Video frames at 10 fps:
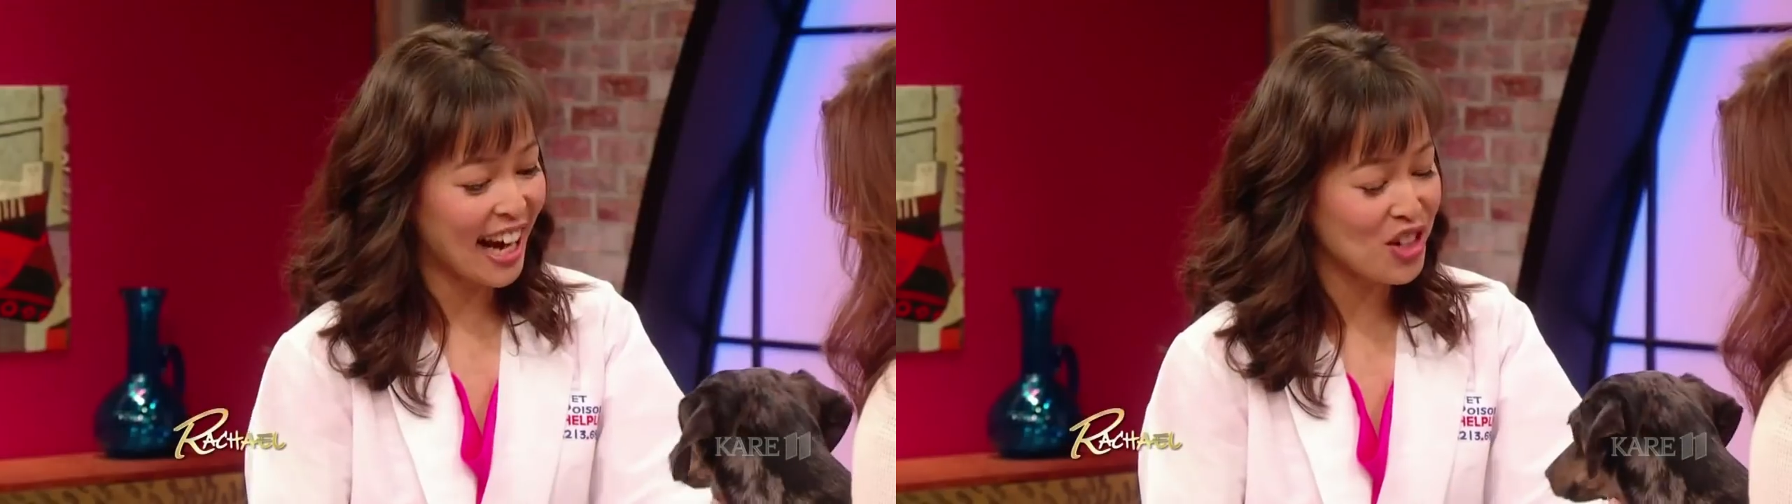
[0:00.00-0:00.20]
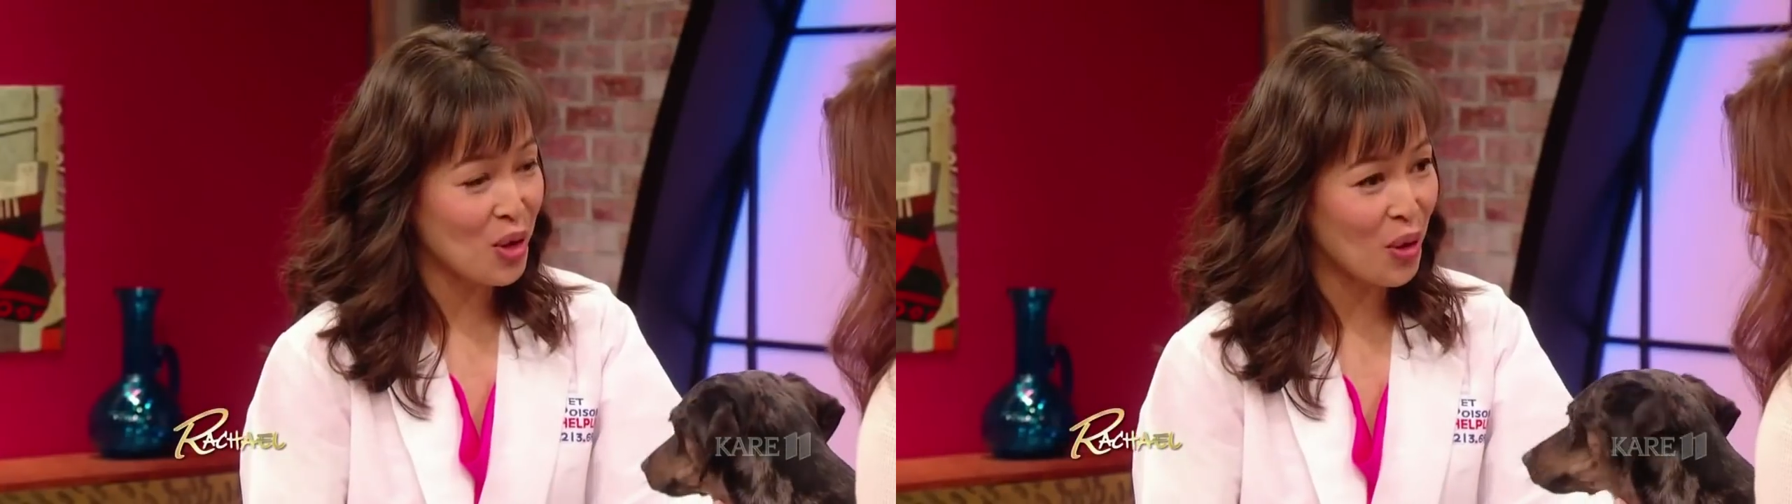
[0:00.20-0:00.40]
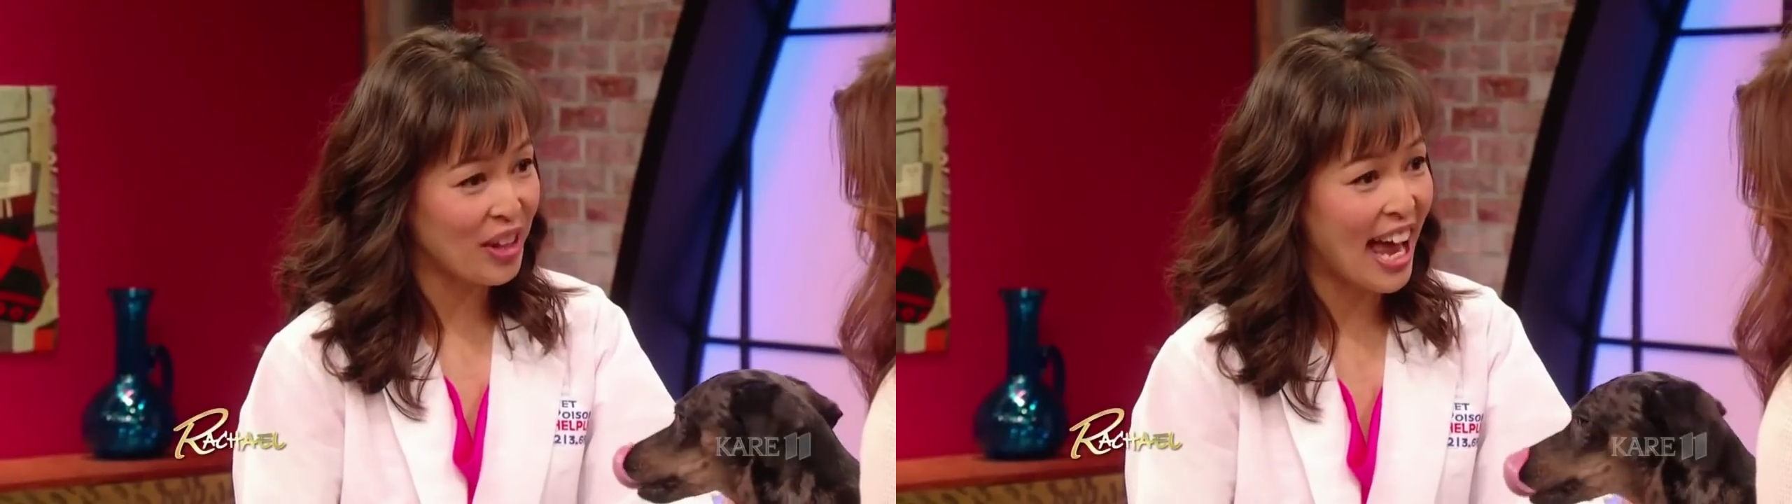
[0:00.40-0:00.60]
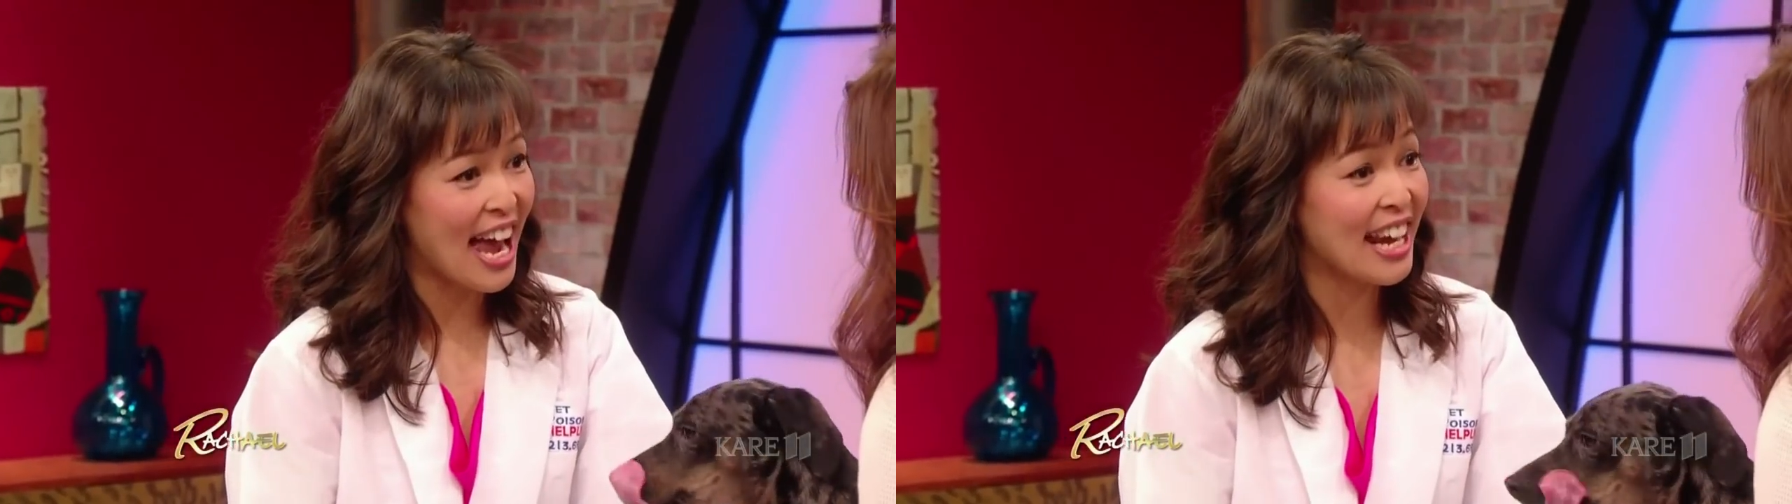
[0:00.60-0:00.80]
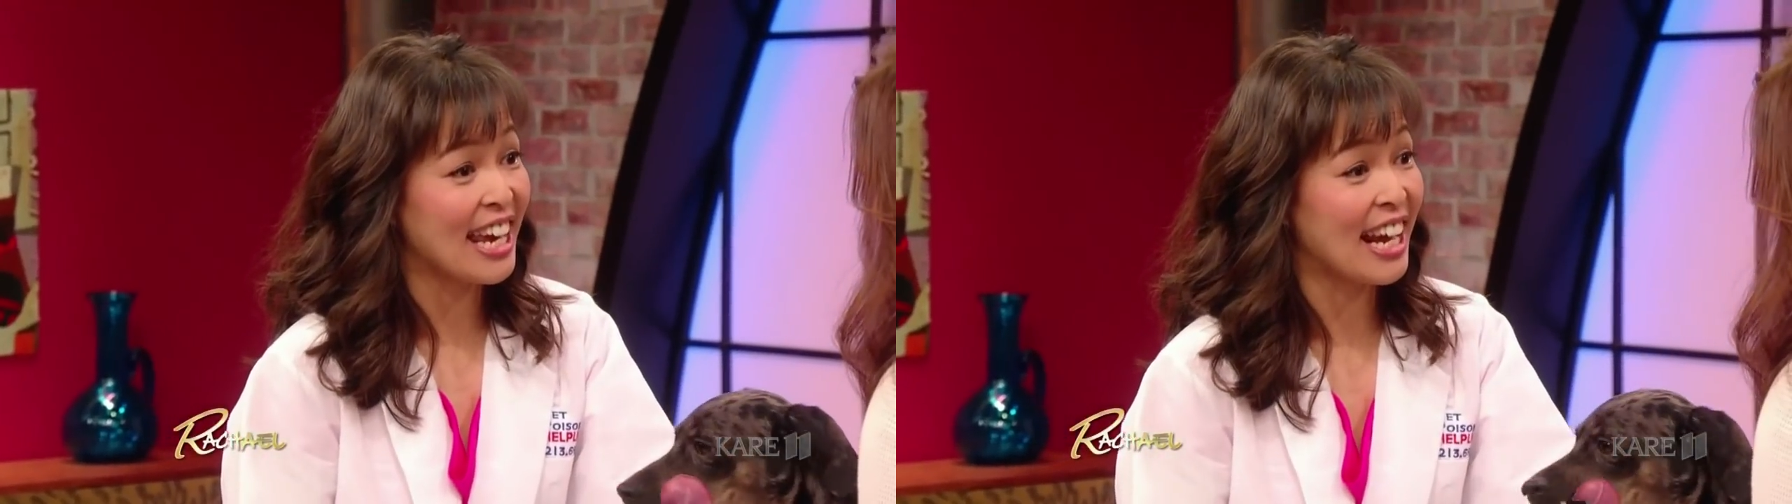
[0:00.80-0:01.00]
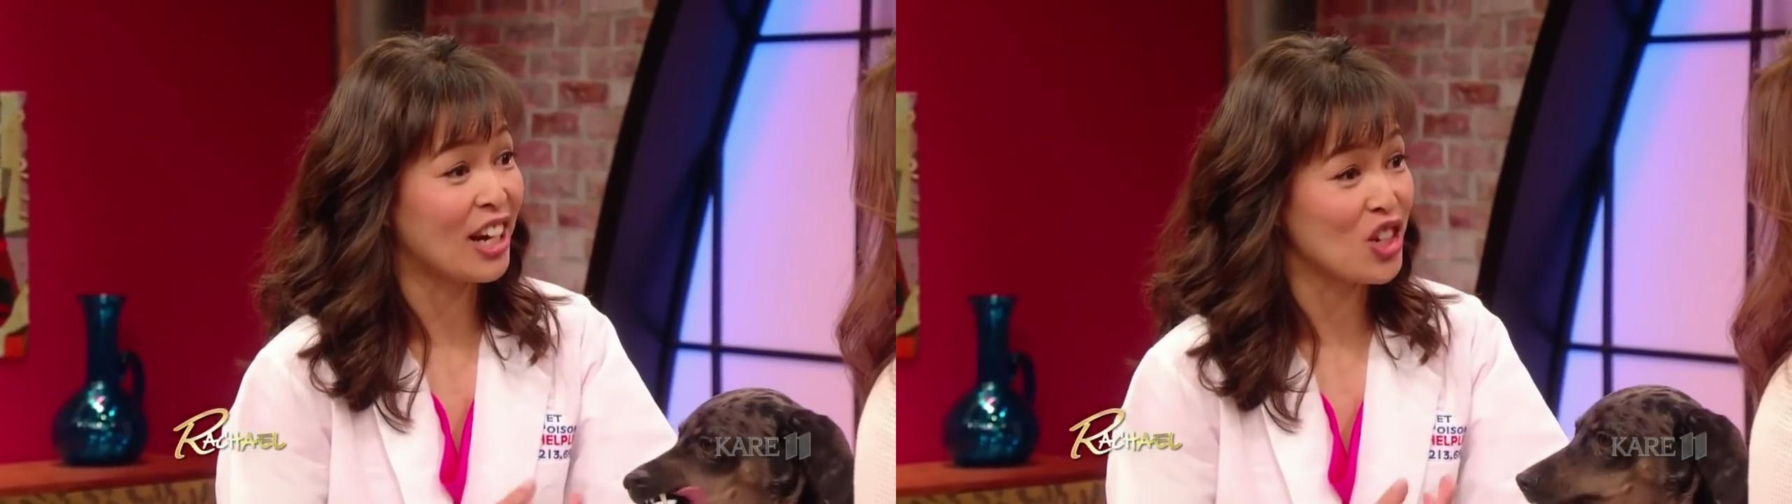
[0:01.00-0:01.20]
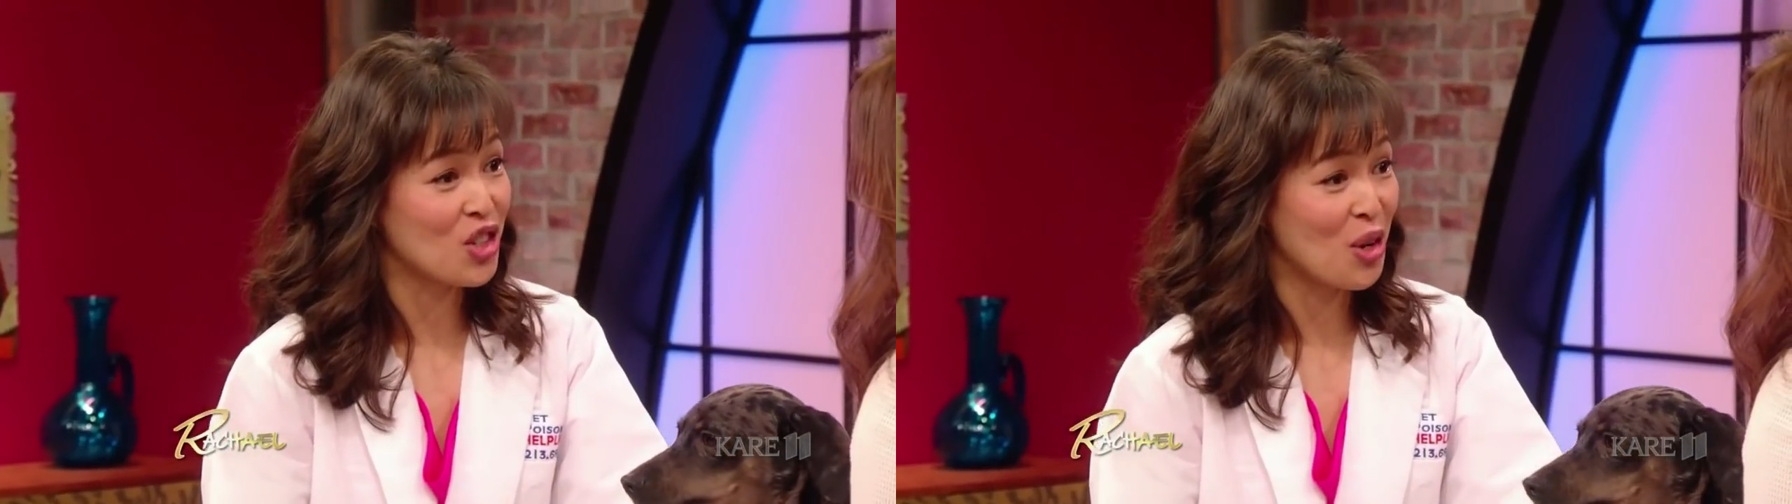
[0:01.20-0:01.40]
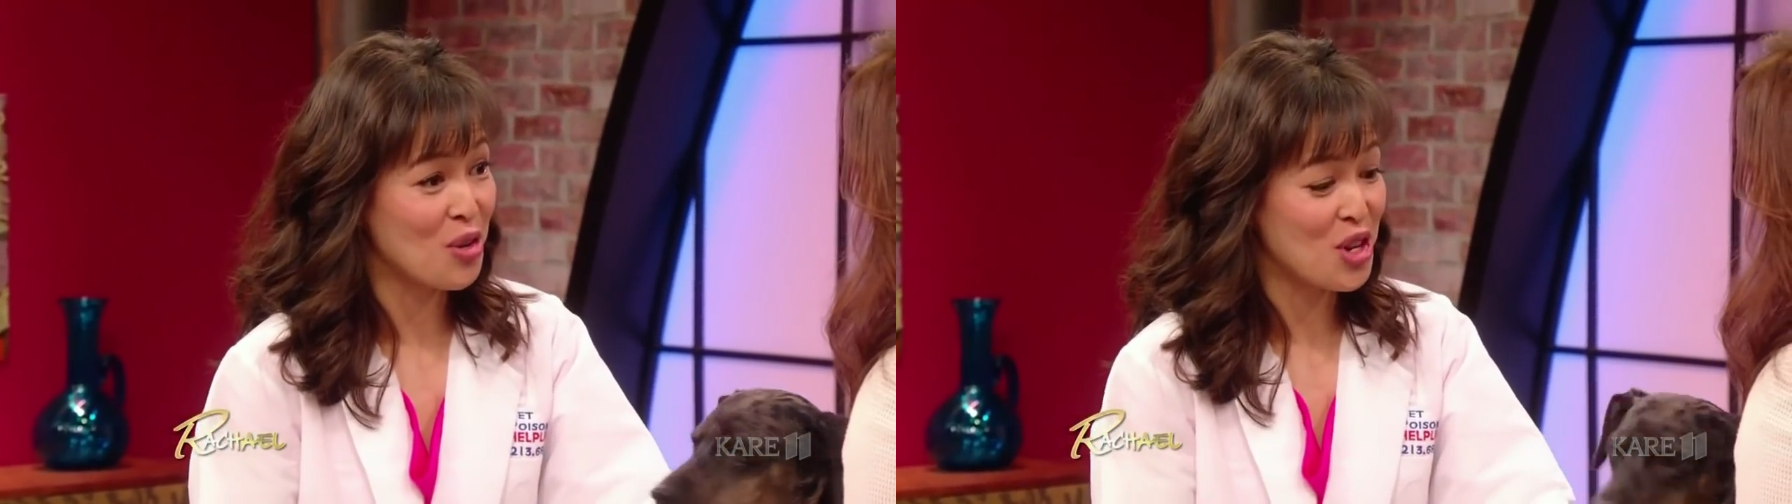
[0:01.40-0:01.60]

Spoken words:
going to actually hold the head, and I'm going to show